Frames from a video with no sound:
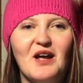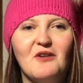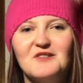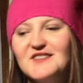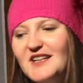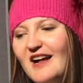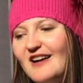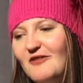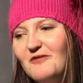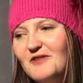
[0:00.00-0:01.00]
I was
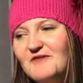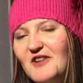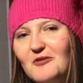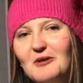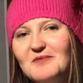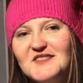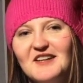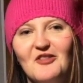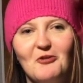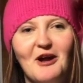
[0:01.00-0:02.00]
like
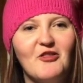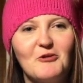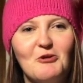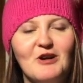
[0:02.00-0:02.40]
53% of the way through,